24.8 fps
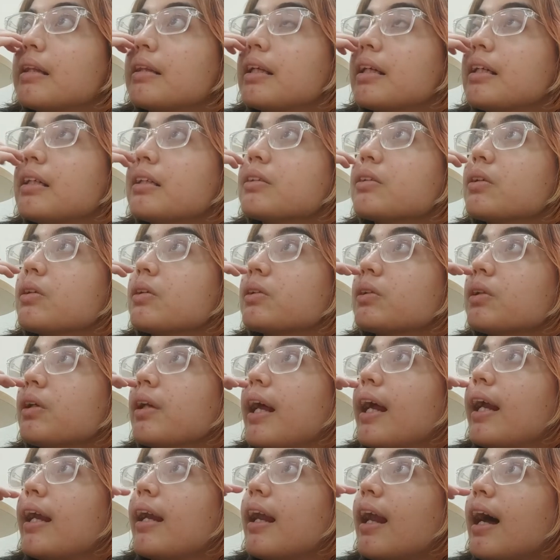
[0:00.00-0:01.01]
the thing is also,
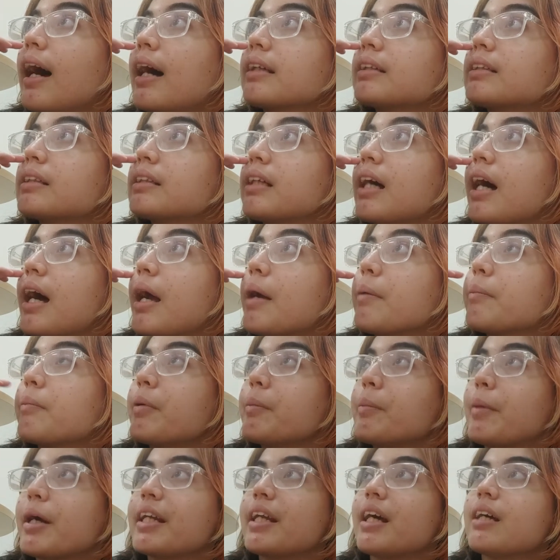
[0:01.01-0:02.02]
like, last time
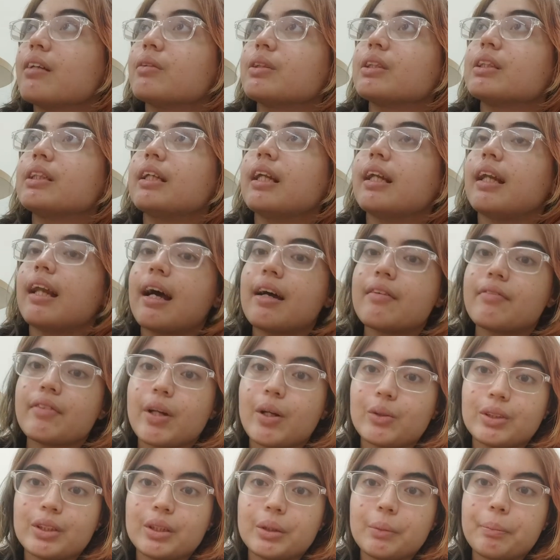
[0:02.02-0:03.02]
when my dad was still alive and
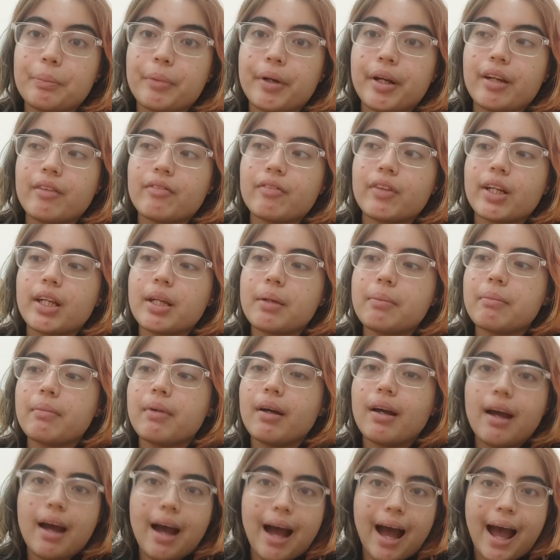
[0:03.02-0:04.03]
I was still praying for him,
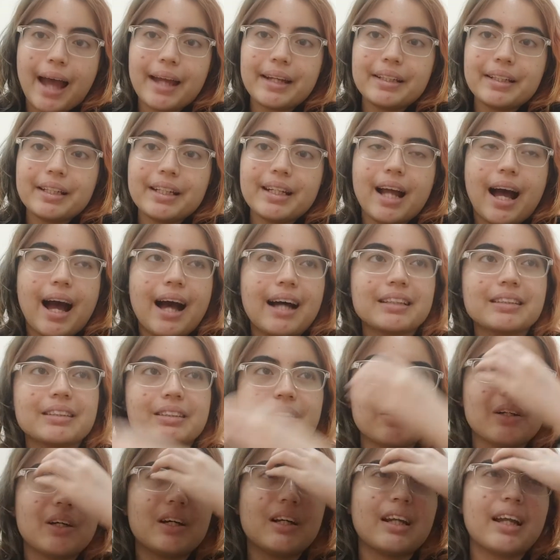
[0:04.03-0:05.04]
I did ask
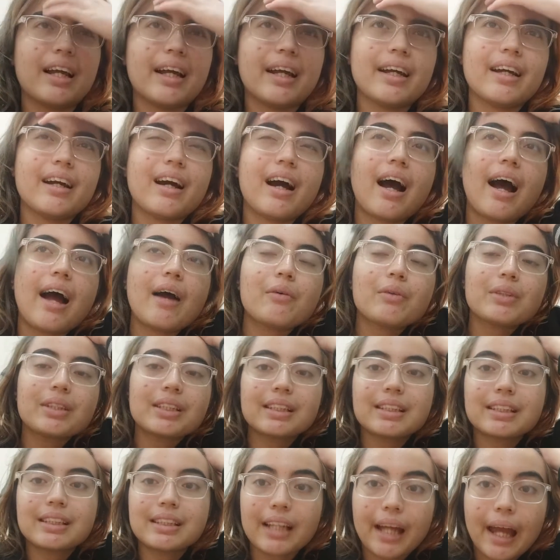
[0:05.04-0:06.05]
God, like, I was
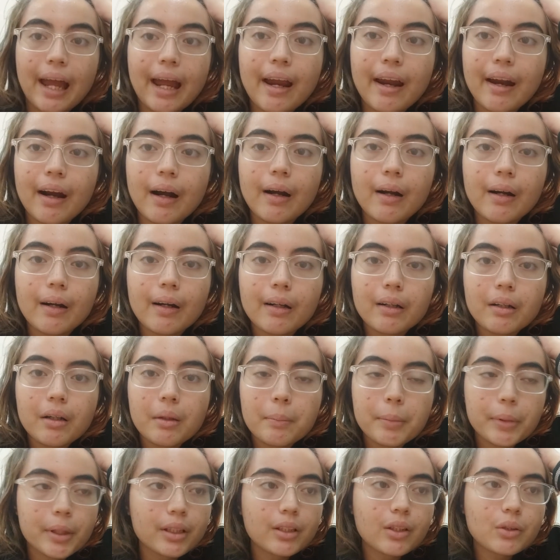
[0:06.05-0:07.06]
scared
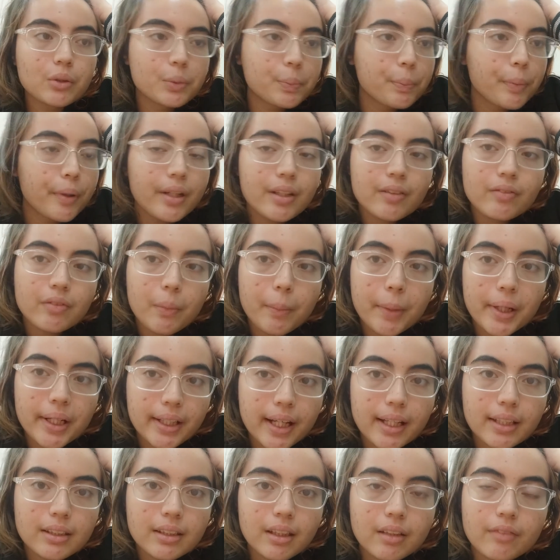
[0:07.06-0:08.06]
because I was praying for my
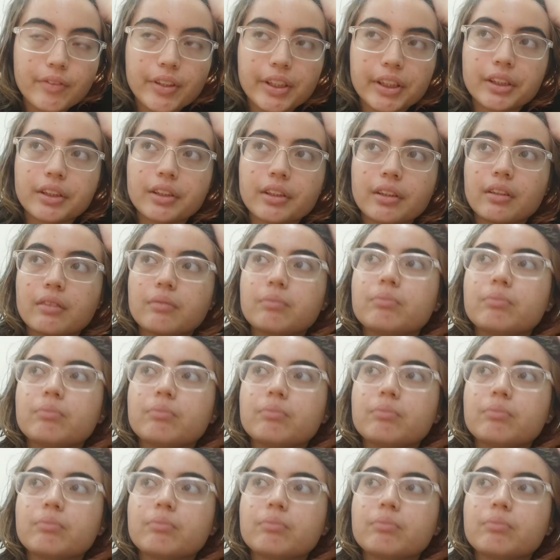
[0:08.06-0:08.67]
dad's salvation.